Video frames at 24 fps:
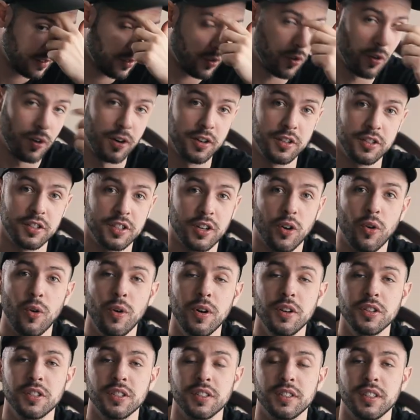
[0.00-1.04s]
Orange,
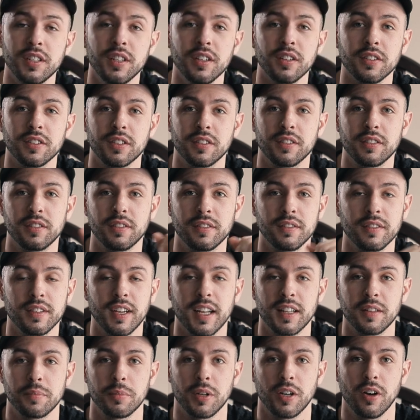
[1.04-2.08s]
orange and teal just
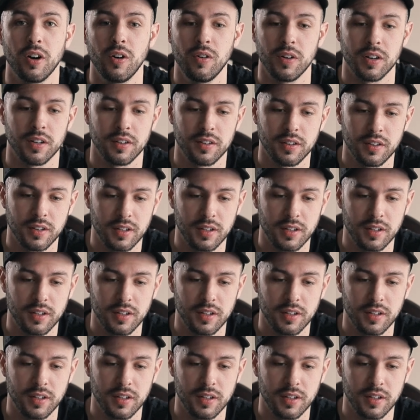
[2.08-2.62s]
gets me going.